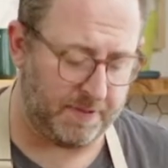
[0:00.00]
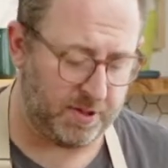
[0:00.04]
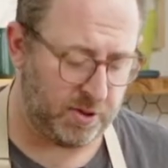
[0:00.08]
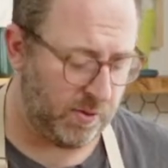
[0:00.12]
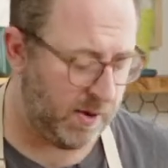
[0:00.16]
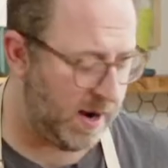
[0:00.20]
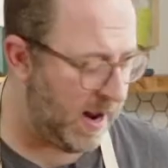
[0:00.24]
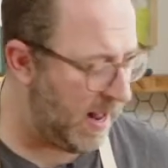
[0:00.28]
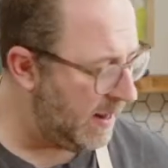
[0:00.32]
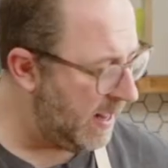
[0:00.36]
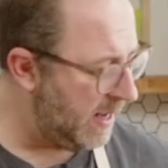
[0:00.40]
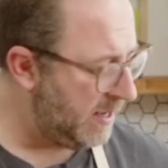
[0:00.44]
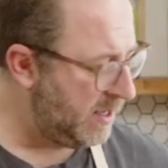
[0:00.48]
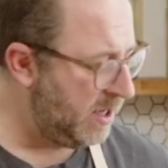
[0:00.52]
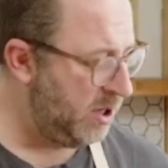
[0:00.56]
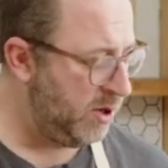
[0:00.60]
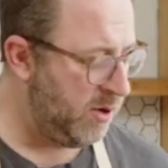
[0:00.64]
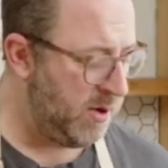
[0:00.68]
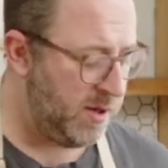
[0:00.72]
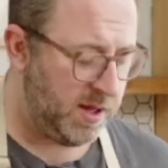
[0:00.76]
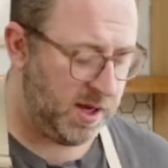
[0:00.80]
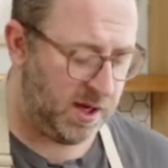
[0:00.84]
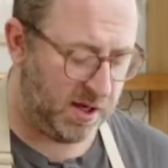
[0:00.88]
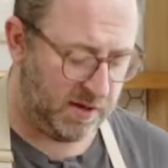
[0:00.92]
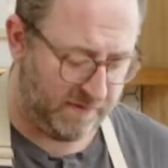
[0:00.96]
So what I like to do
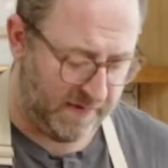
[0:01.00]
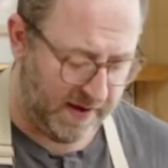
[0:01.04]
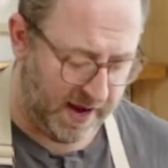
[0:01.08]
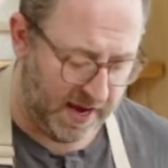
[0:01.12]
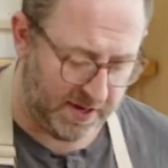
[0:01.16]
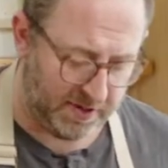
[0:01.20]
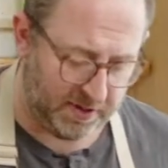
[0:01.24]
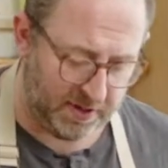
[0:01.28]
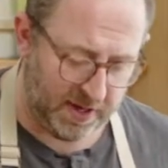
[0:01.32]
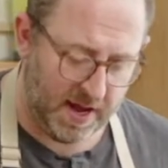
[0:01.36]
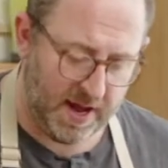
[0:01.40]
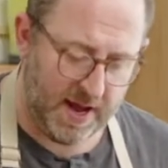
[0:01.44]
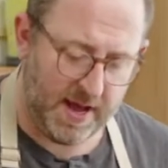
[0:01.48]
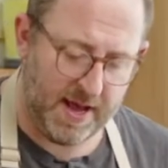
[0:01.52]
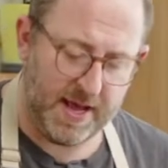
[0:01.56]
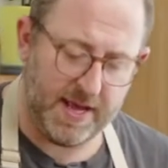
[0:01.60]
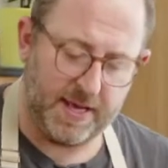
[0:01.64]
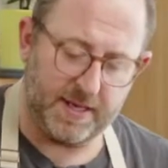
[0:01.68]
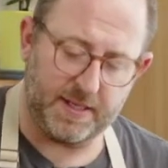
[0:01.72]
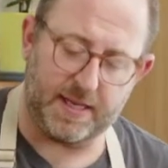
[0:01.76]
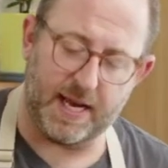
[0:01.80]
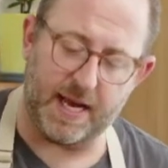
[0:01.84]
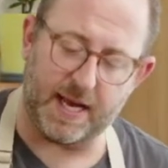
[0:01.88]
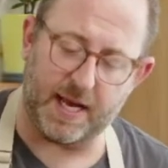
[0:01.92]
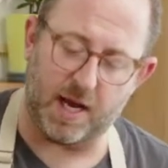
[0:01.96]
at this phase
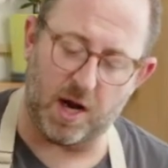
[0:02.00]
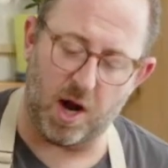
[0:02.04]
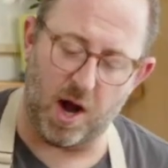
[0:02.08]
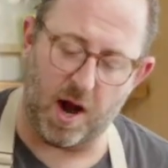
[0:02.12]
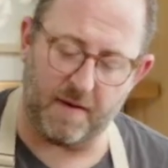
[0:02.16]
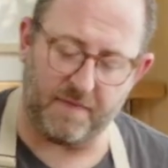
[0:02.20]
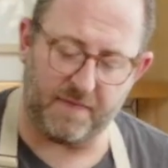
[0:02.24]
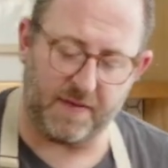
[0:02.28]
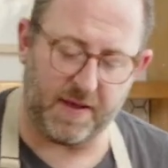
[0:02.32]
is take it off